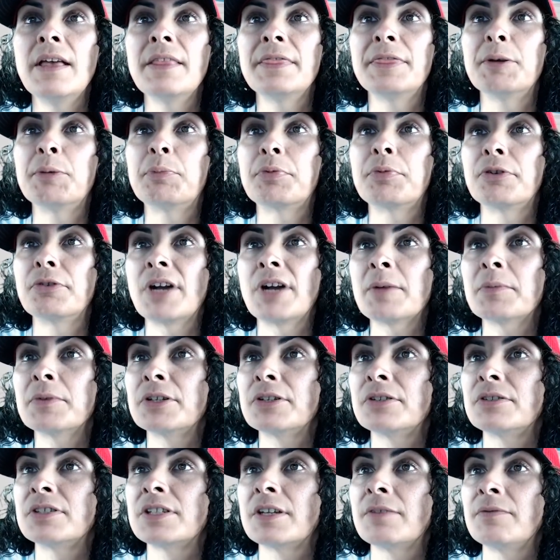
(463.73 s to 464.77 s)
The
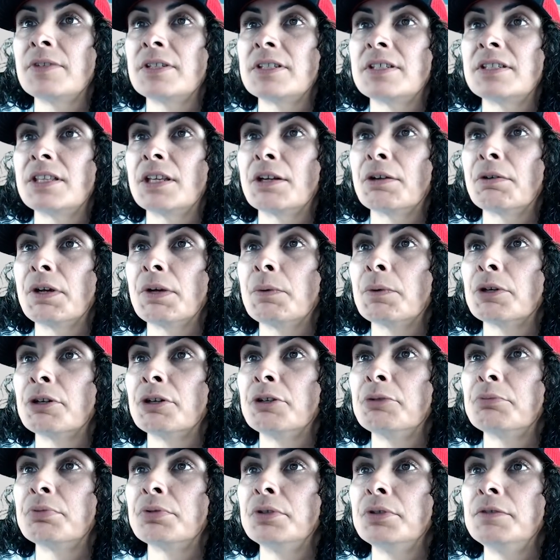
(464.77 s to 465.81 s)
parameters of this theory were
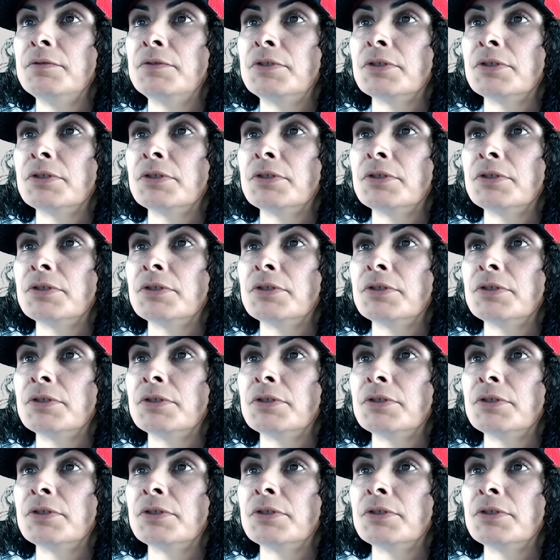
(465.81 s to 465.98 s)
improved